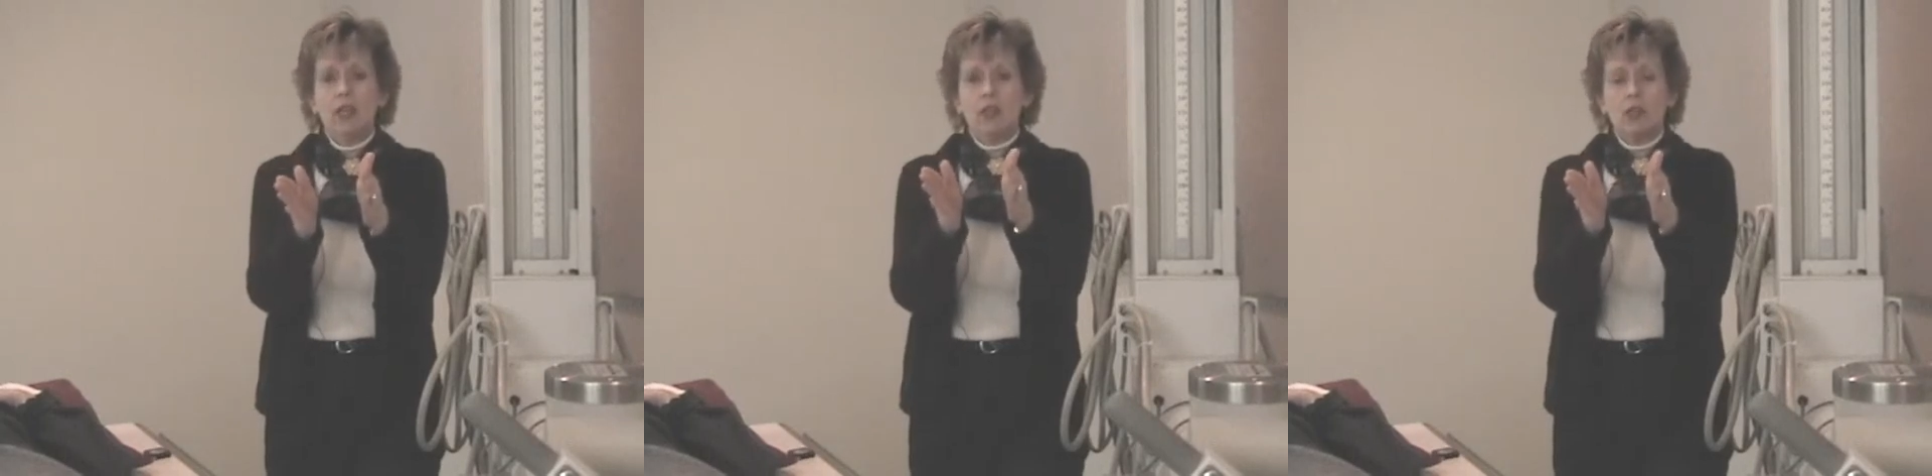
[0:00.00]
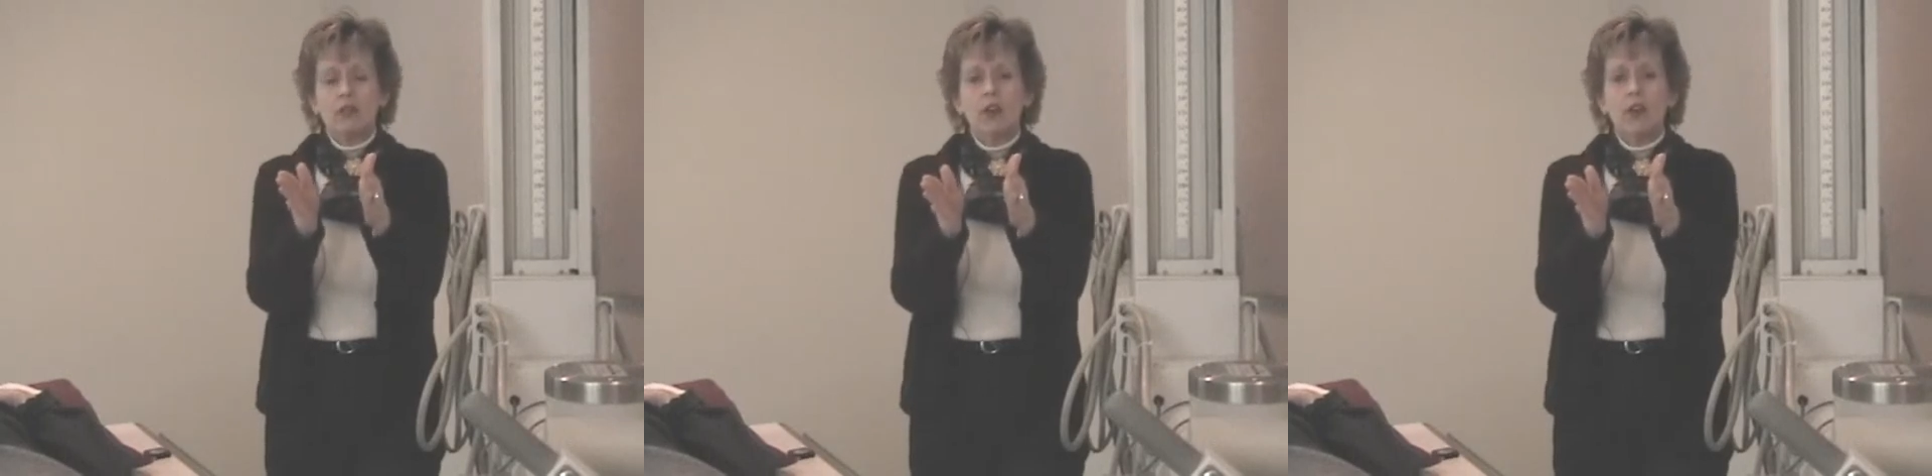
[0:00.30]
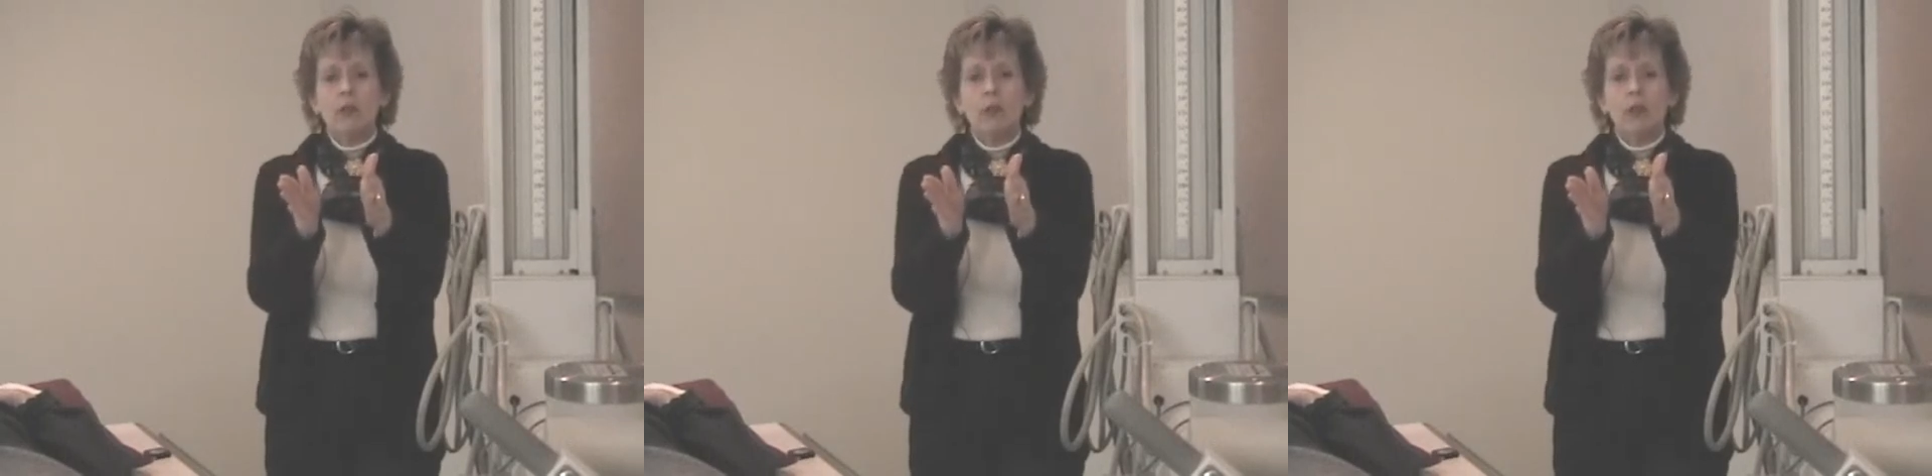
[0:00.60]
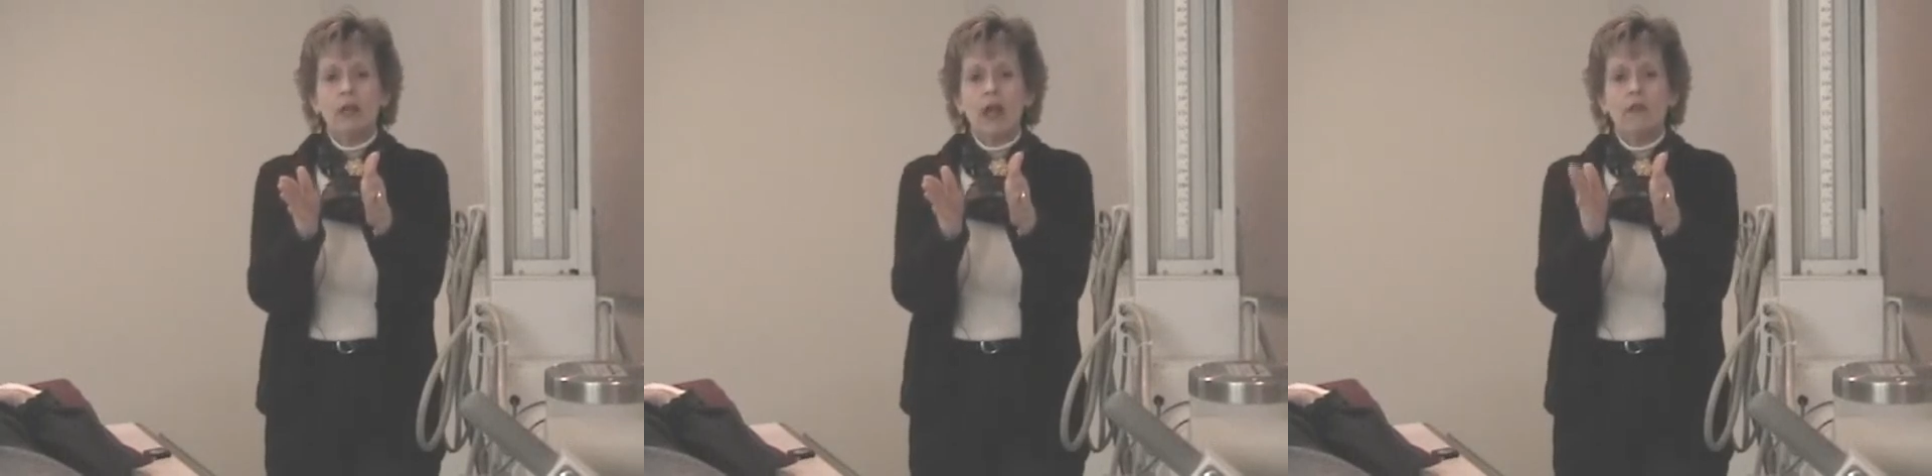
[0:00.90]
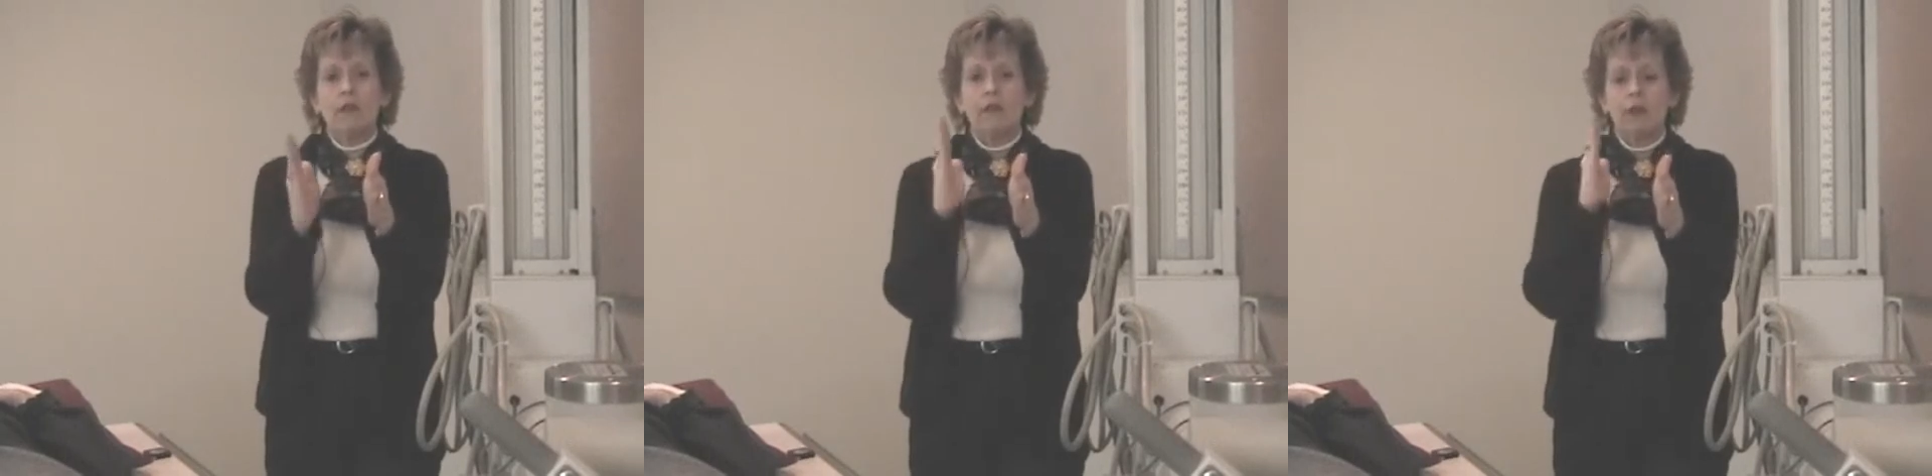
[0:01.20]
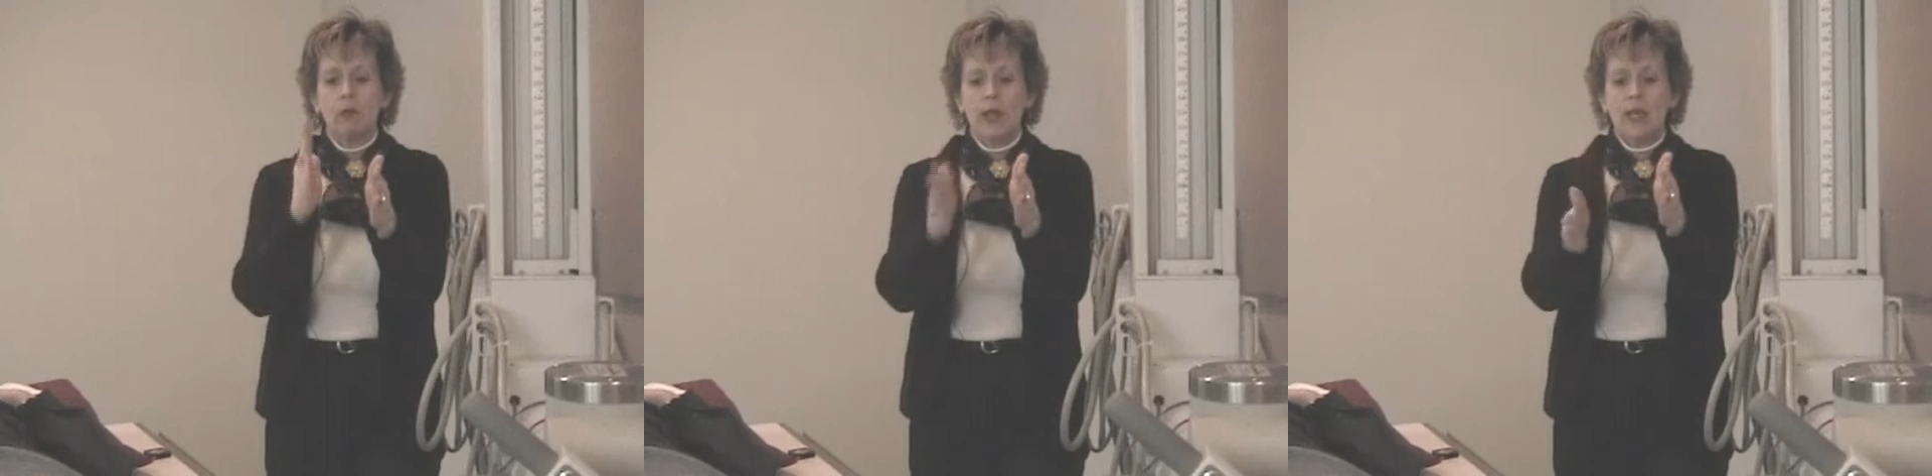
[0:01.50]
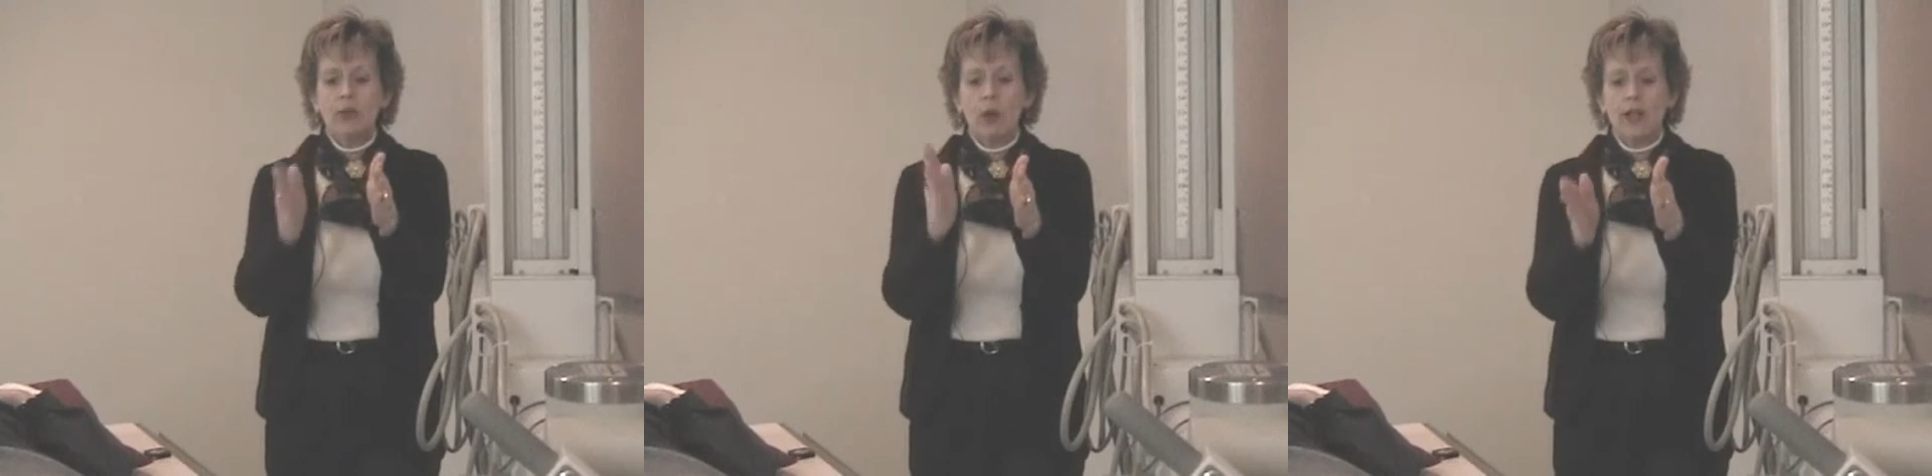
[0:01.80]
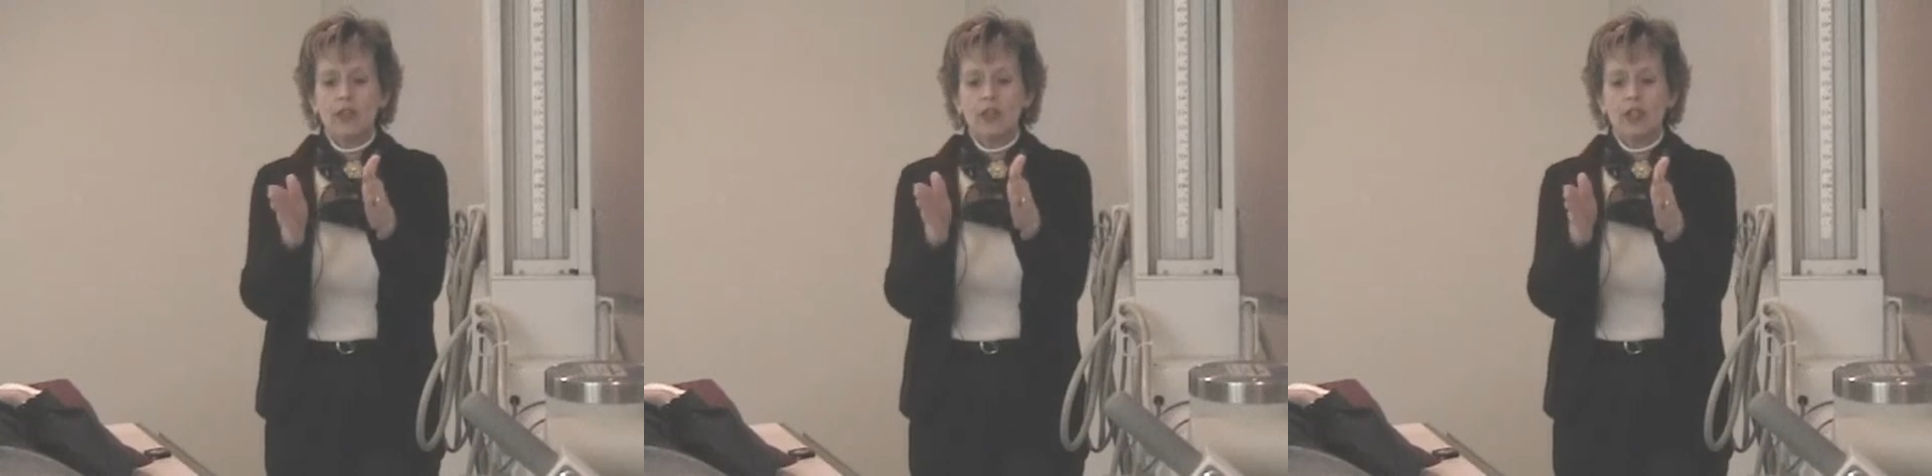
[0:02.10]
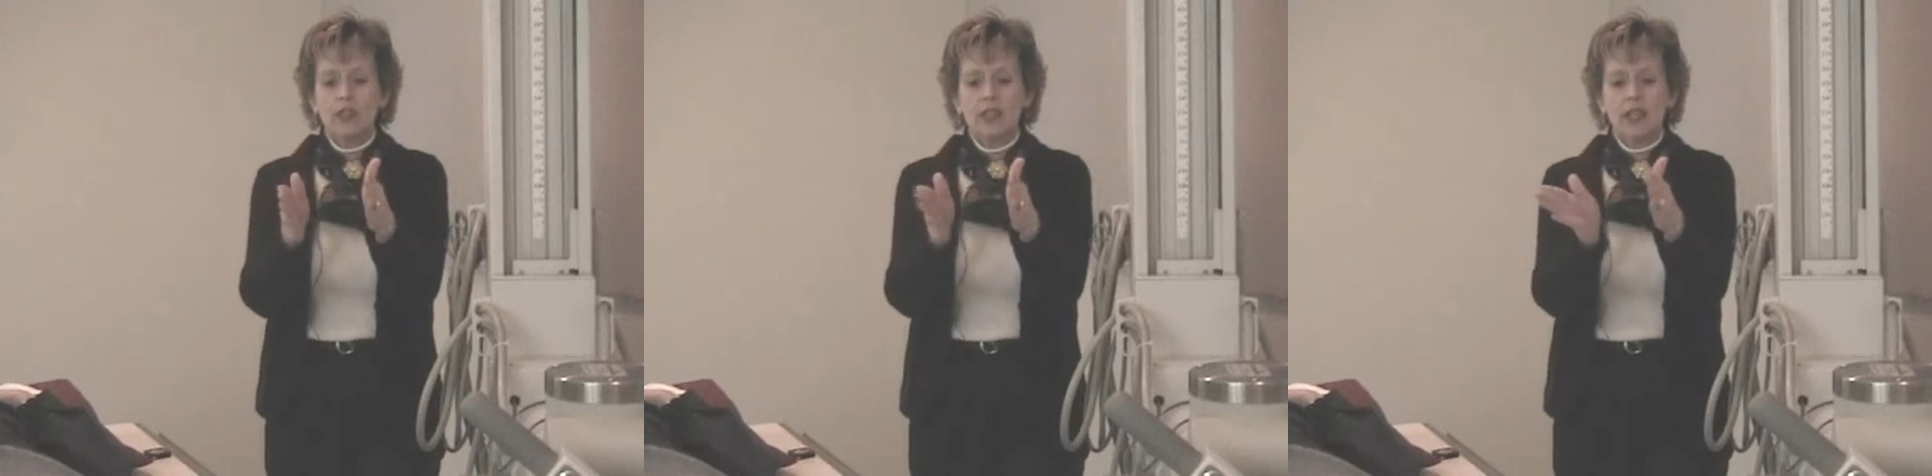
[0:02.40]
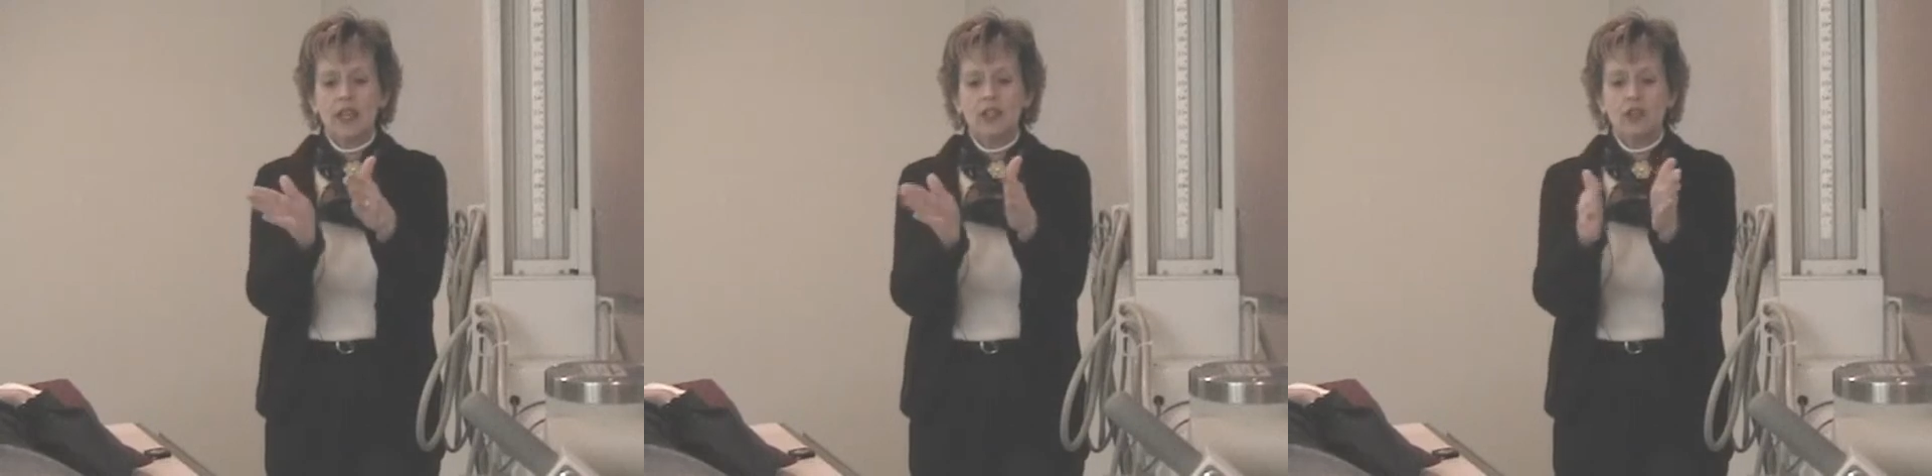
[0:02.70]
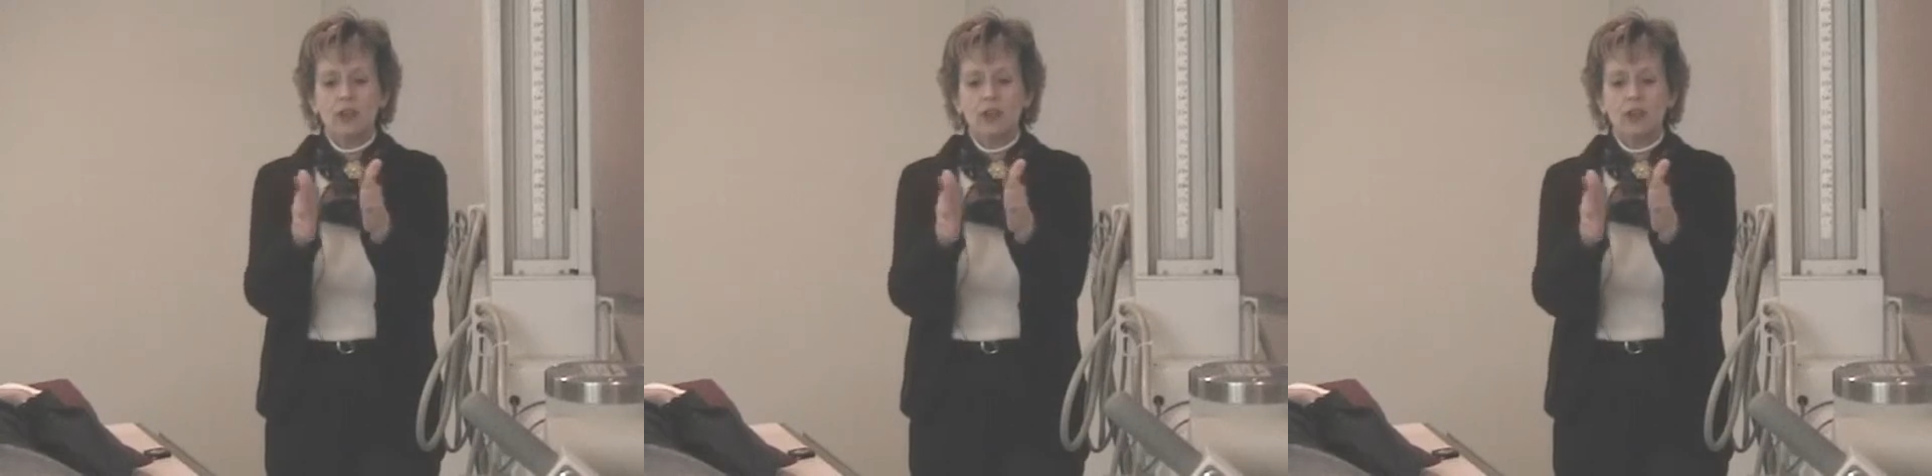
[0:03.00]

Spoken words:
So it's very important to have your film lengthwise just in case you